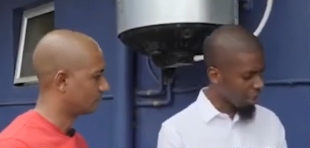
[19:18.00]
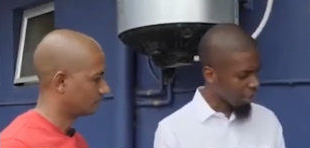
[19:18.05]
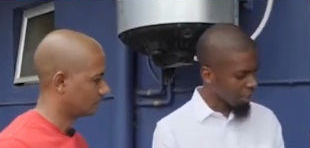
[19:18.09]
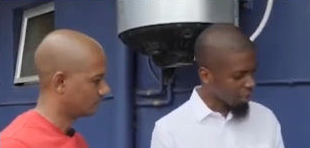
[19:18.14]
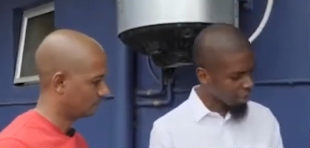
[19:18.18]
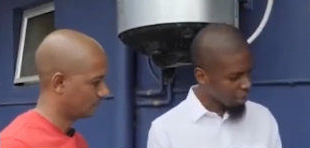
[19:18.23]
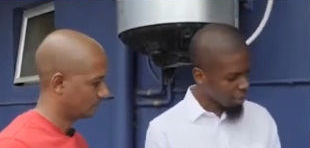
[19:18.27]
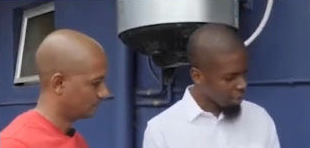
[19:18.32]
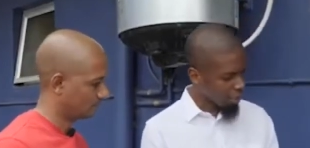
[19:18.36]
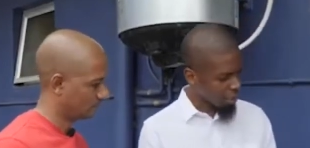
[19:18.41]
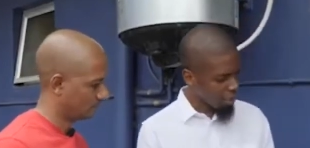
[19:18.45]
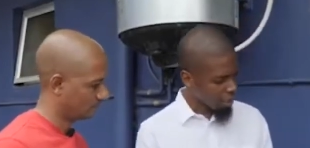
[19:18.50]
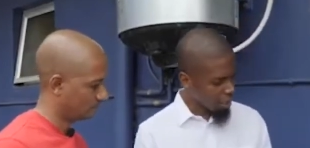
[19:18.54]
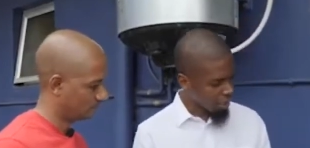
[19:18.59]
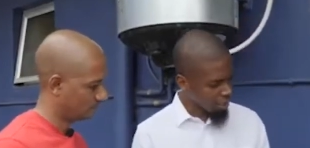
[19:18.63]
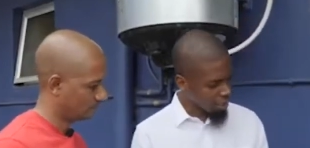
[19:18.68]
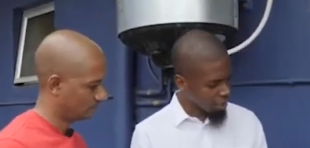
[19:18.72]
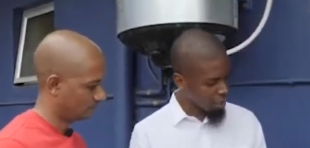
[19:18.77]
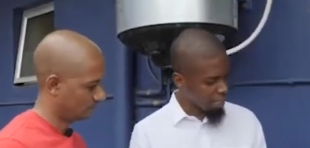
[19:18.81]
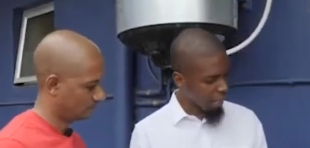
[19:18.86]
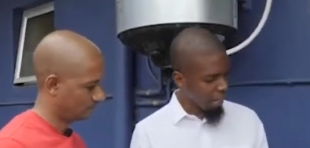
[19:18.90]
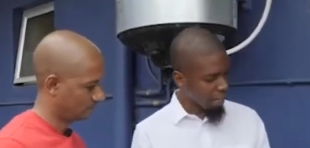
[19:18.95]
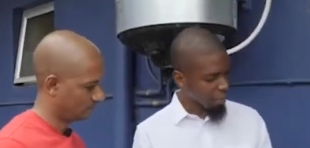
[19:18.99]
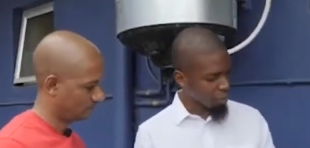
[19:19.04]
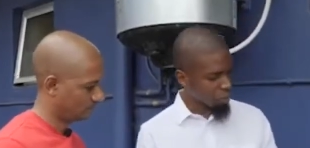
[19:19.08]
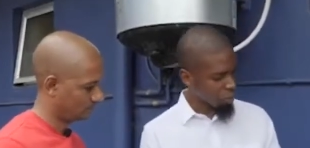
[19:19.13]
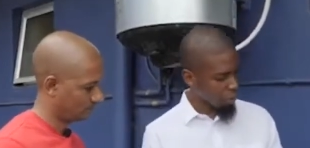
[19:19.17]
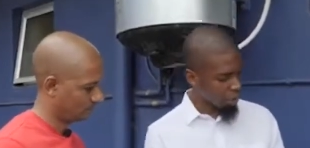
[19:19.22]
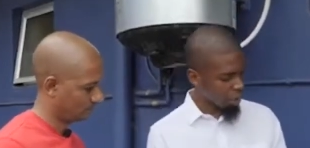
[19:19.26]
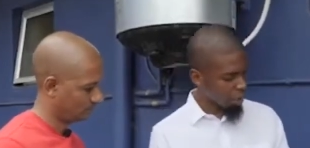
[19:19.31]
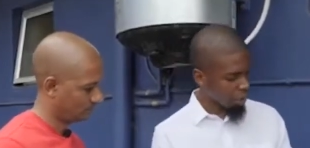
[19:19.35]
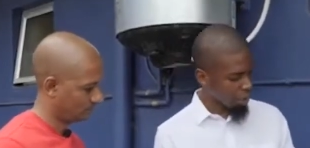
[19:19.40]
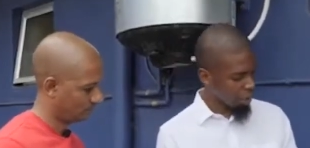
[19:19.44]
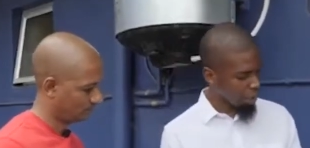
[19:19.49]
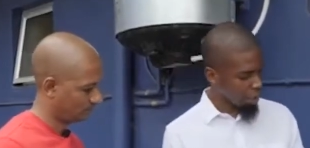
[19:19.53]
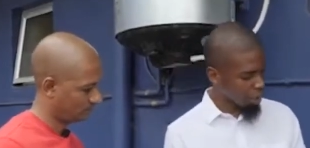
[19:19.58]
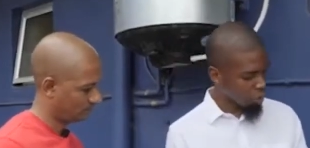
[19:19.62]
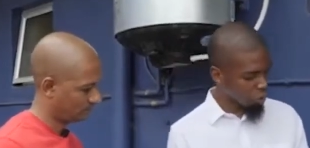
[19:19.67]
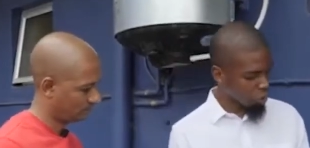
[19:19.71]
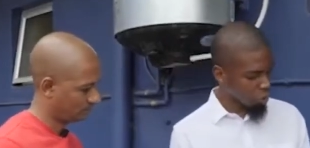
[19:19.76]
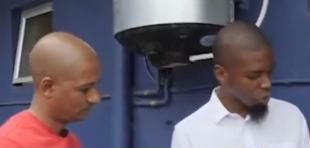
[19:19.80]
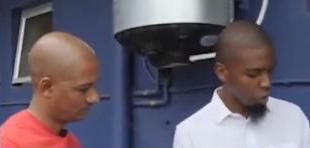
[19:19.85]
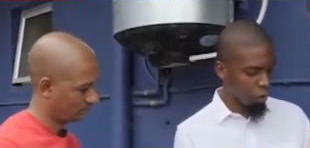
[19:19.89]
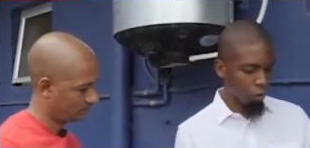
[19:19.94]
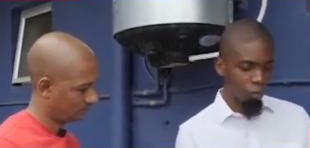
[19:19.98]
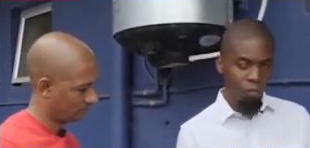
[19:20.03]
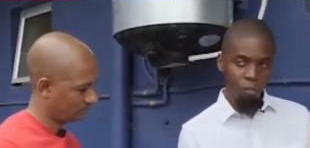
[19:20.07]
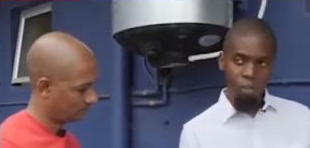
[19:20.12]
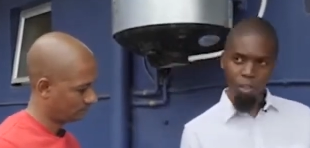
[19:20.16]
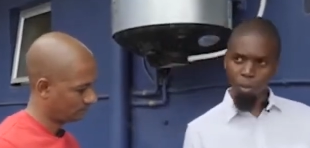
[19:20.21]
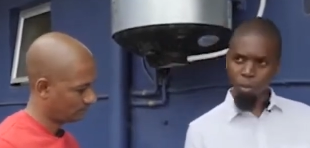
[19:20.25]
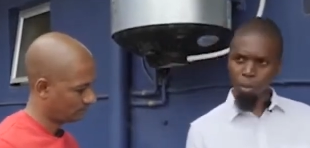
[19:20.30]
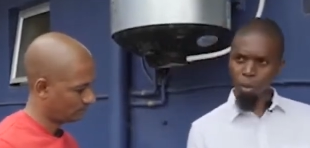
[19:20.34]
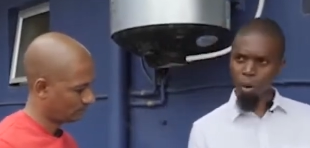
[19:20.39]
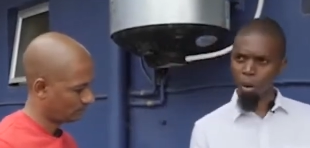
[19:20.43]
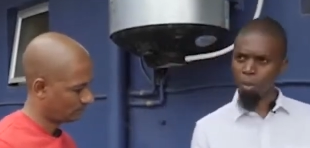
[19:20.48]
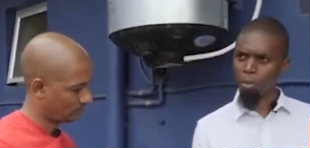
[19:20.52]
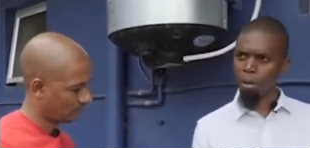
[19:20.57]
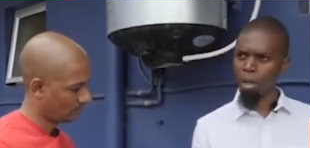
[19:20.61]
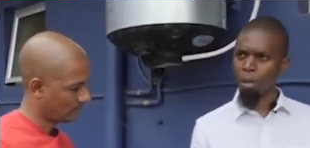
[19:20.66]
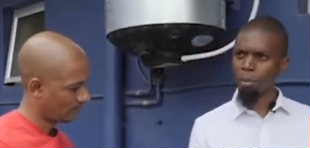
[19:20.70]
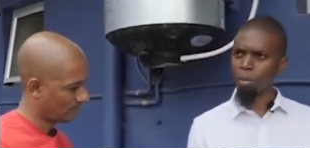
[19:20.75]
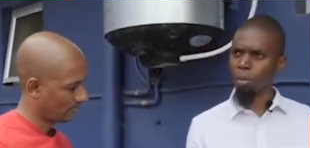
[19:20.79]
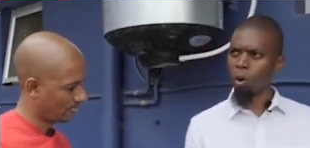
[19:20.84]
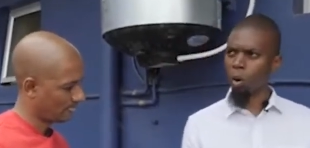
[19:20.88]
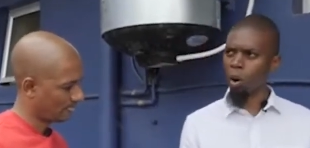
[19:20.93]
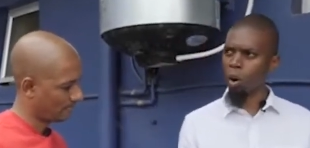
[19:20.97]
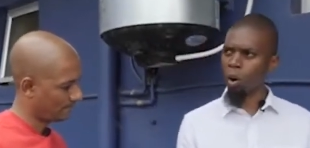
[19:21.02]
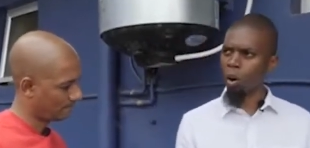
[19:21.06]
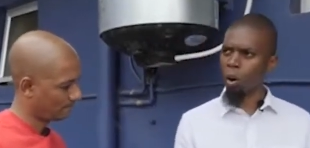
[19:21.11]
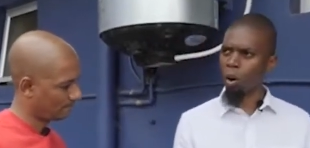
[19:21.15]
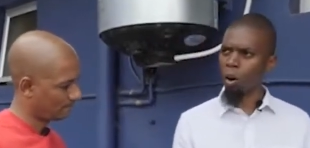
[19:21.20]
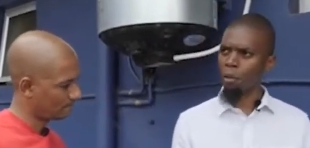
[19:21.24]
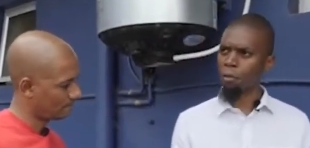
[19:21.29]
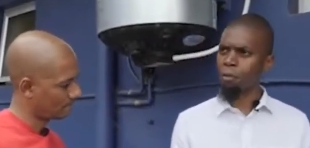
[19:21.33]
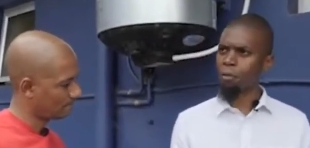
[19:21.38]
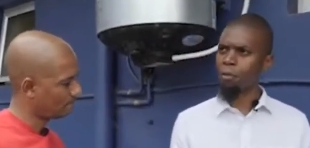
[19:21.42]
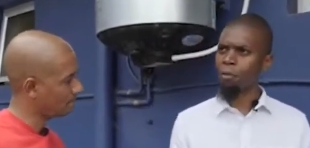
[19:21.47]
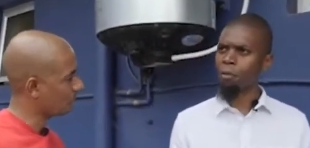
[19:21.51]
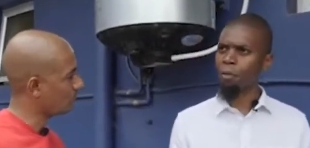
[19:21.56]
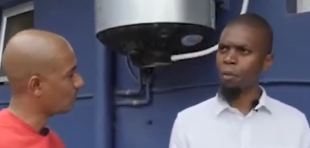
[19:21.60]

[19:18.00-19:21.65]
Speaker 1: this this actually solves the problem of.